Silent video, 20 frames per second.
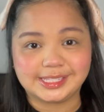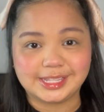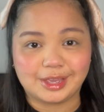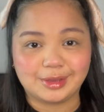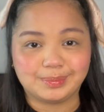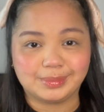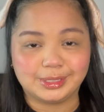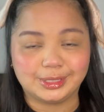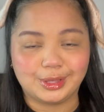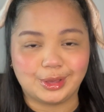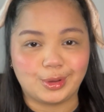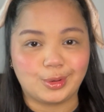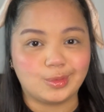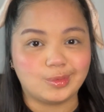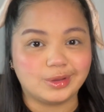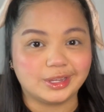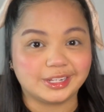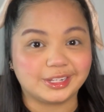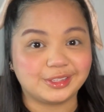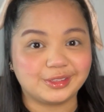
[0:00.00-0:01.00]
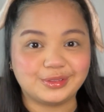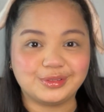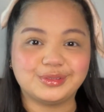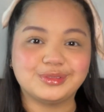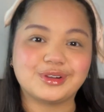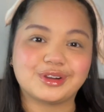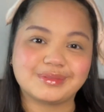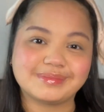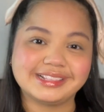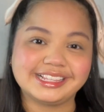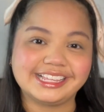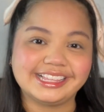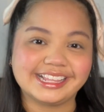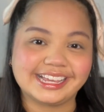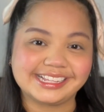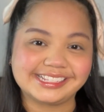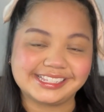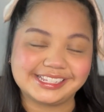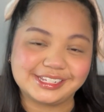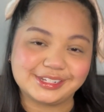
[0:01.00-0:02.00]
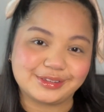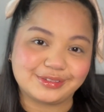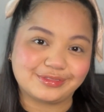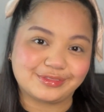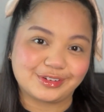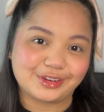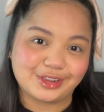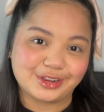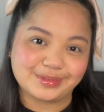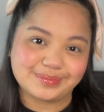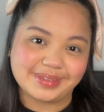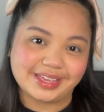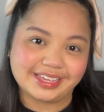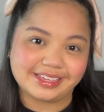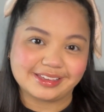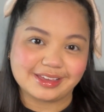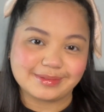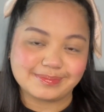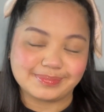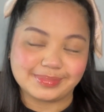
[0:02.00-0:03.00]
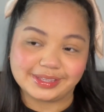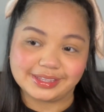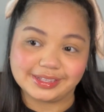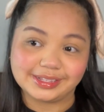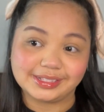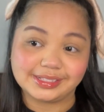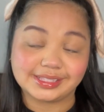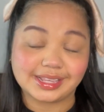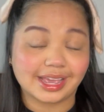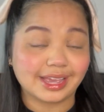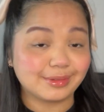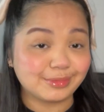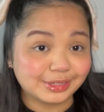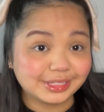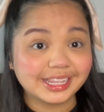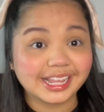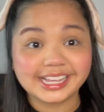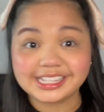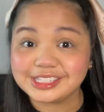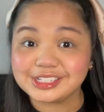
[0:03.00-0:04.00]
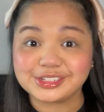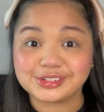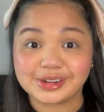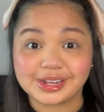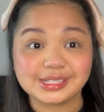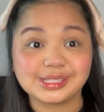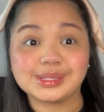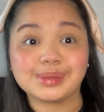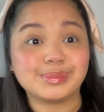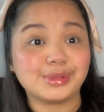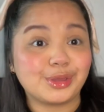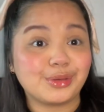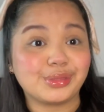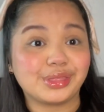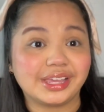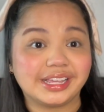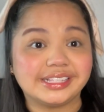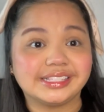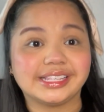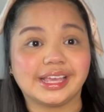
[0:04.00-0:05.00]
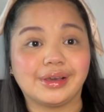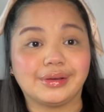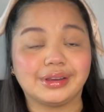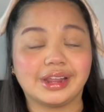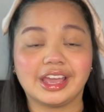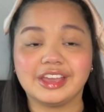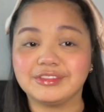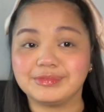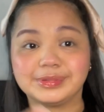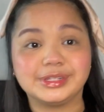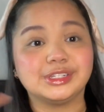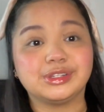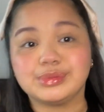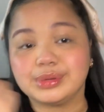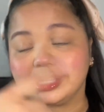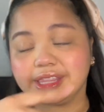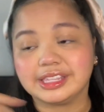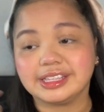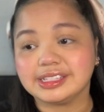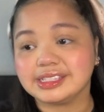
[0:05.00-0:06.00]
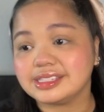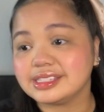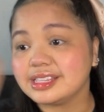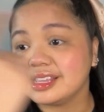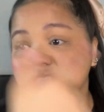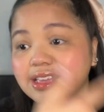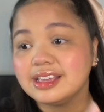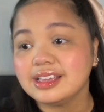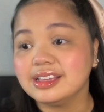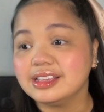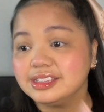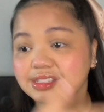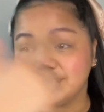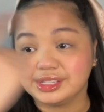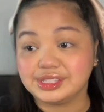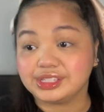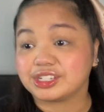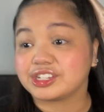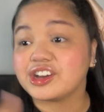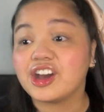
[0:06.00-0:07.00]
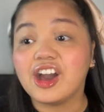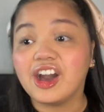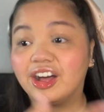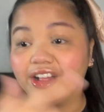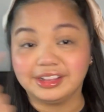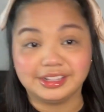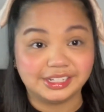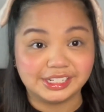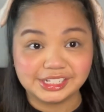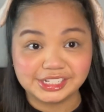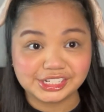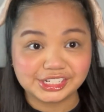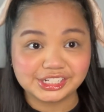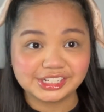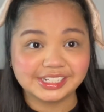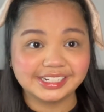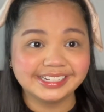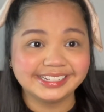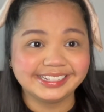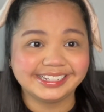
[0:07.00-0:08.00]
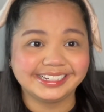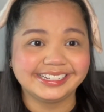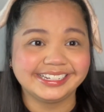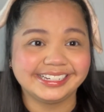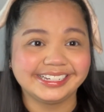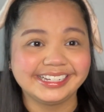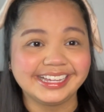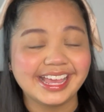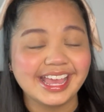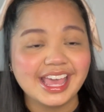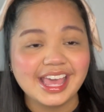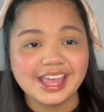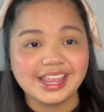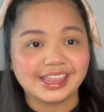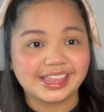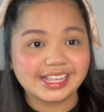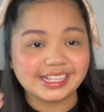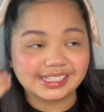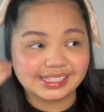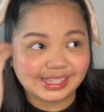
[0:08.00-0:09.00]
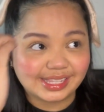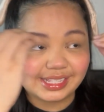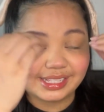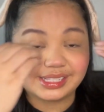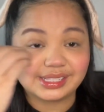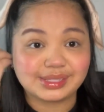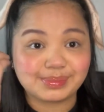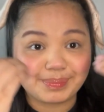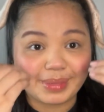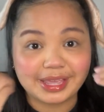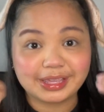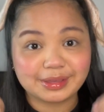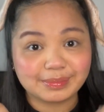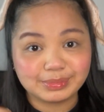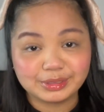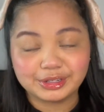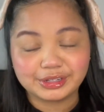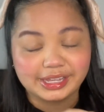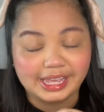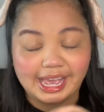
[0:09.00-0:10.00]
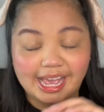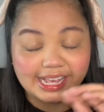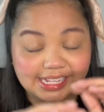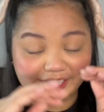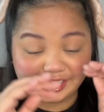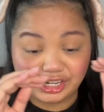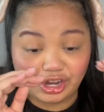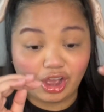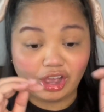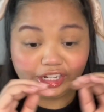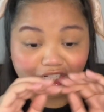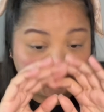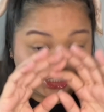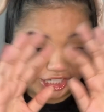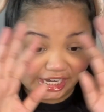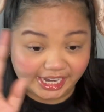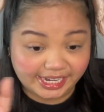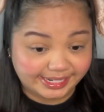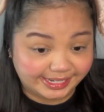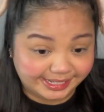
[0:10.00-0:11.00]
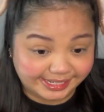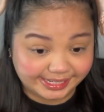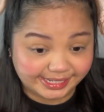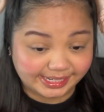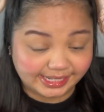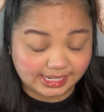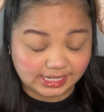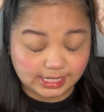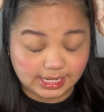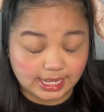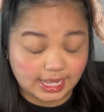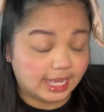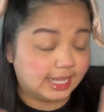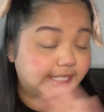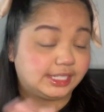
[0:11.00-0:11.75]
down below what you normally like to do for your makeup, because I would like to try some new things out. I've been doing this since college. This makeup look has not changed a